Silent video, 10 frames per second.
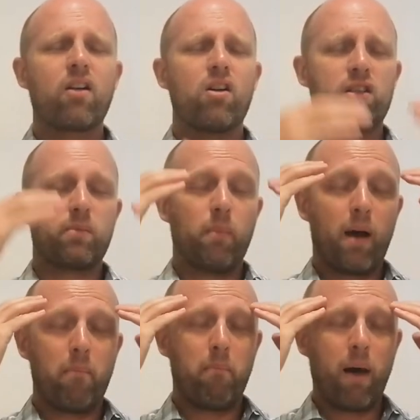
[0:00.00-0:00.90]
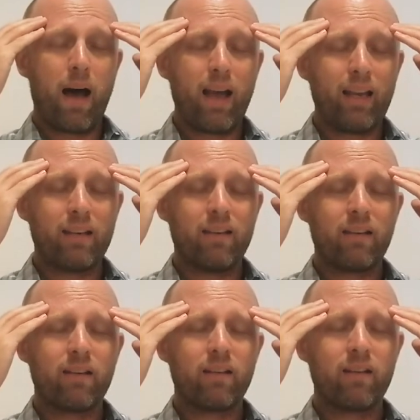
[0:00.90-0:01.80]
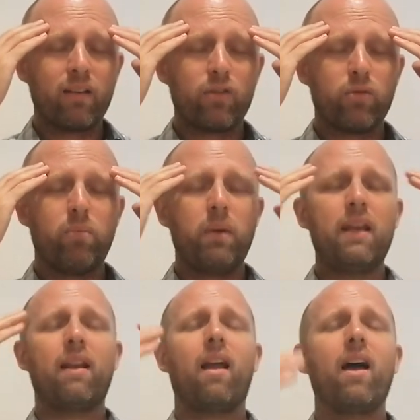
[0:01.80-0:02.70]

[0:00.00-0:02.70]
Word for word: guards my mind to be in